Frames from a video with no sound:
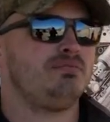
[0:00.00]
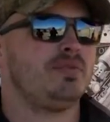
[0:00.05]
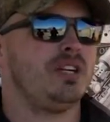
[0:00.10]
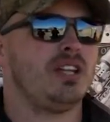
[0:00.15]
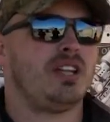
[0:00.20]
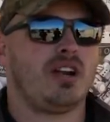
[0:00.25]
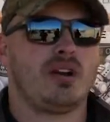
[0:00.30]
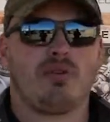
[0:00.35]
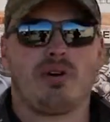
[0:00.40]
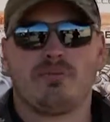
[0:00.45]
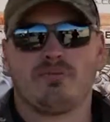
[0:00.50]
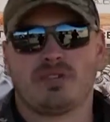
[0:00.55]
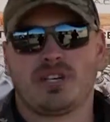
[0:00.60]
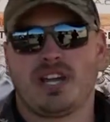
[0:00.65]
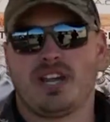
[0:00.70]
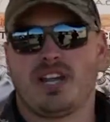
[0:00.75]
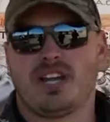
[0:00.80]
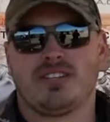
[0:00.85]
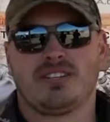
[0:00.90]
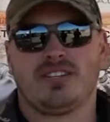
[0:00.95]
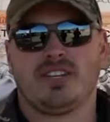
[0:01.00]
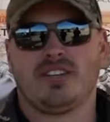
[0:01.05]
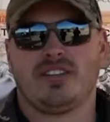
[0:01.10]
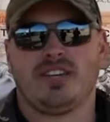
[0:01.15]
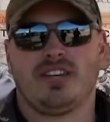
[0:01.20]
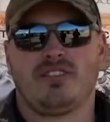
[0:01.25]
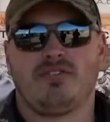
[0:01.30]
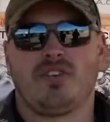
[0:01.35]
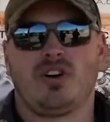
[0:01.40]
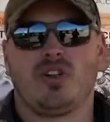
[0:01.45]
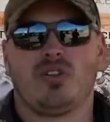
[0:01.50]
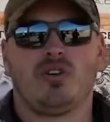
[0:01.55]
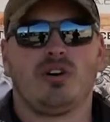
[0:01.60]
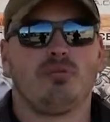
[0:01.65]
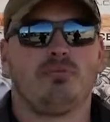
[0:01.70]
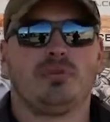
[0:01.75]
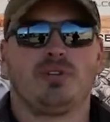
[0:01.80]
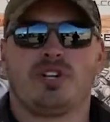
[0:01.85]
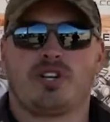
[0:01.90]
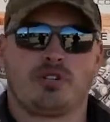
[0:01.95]
and then our website has anything follow
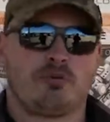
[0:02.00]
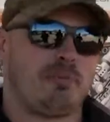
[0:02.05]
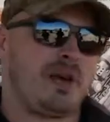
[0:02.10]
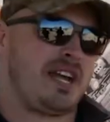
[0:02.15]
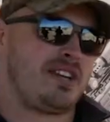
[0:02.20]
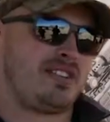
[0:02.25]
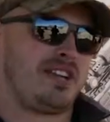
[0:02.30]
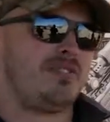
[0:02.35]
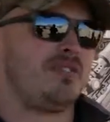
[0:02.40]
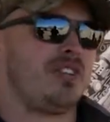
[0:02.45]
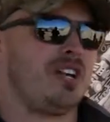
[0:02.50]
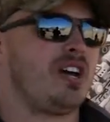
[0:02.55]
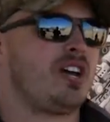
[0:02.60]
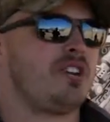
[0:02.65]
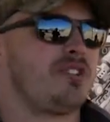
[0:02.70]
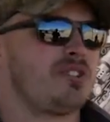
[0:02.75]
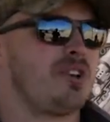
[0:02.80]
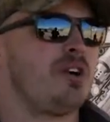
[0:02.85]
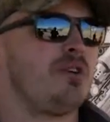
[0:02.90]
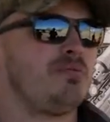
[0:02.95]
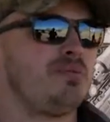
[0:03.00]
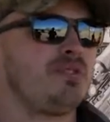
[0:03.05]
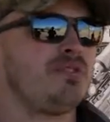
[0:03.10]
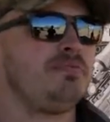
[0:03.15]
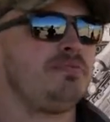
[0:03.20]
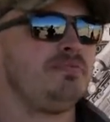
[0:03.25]
up with our specs and everything on our scopes.